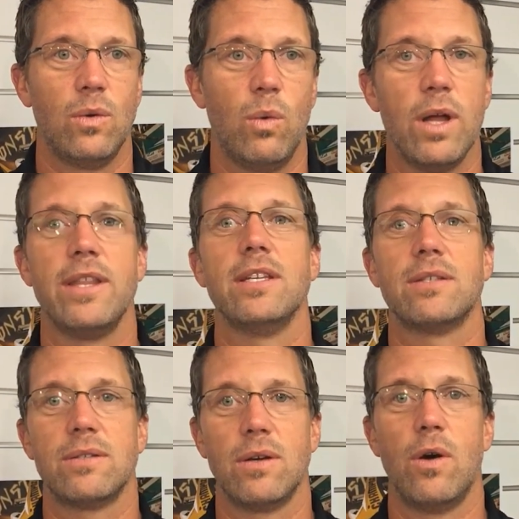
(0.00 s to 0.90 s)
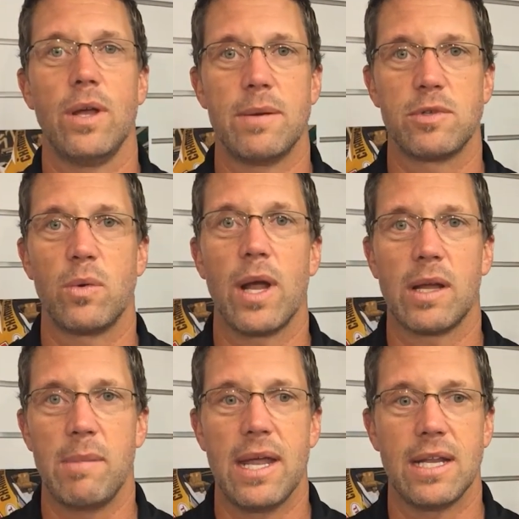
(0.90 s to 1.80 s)
what these OEMs are
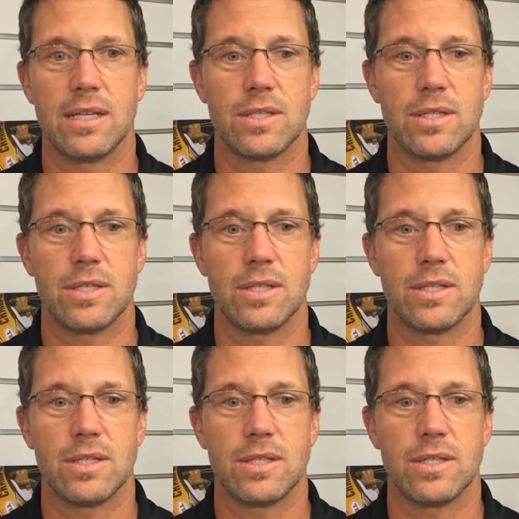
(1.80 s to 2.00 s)
recommending.